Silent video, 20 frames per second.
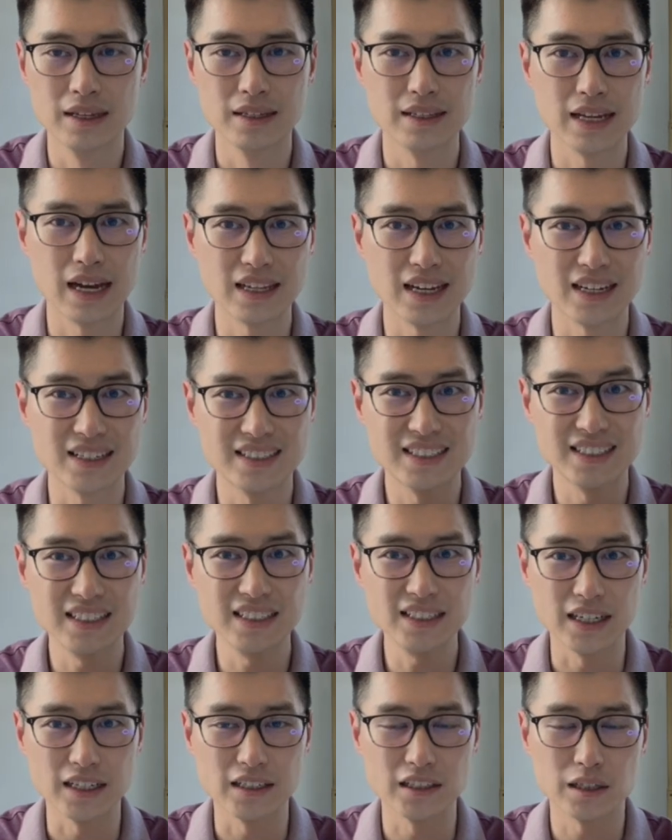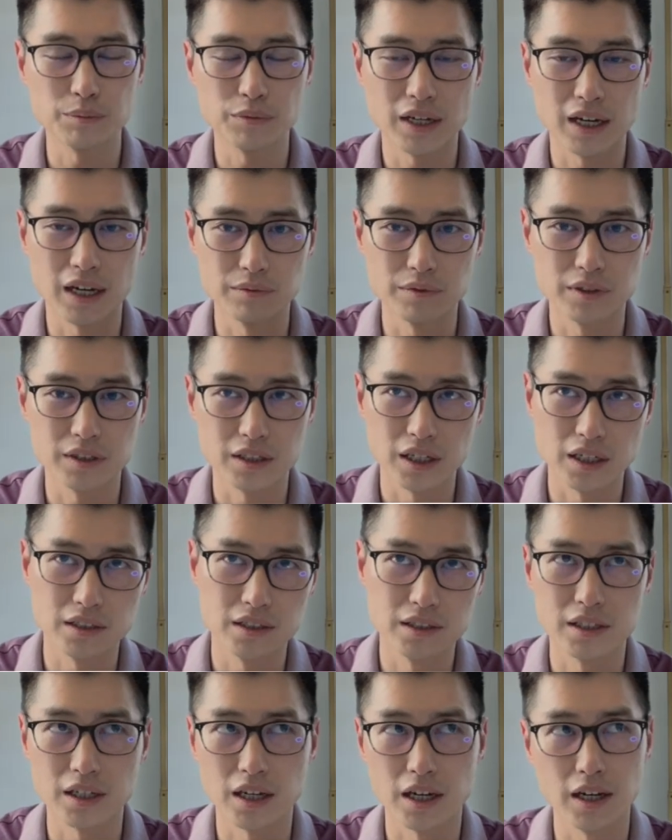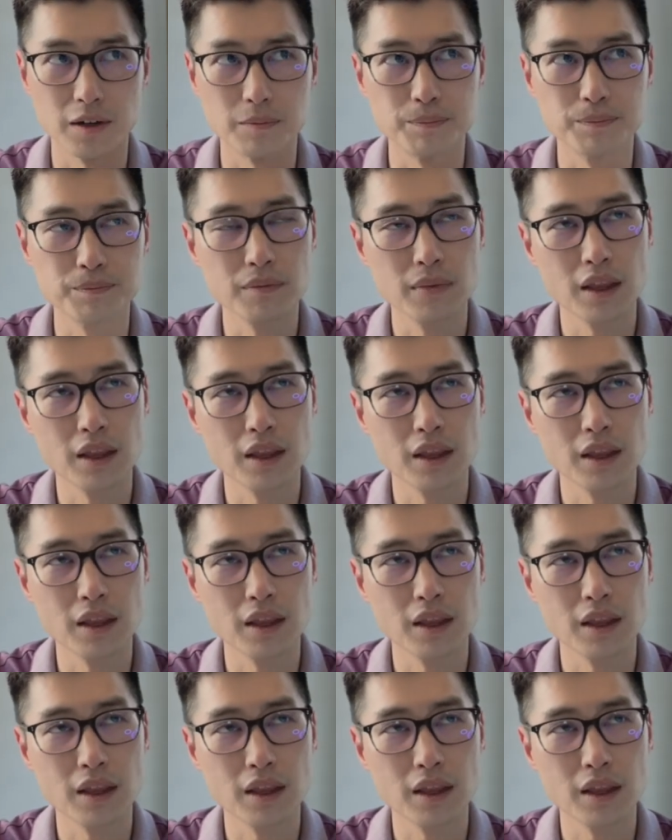Now that ceiling, sometimes it's a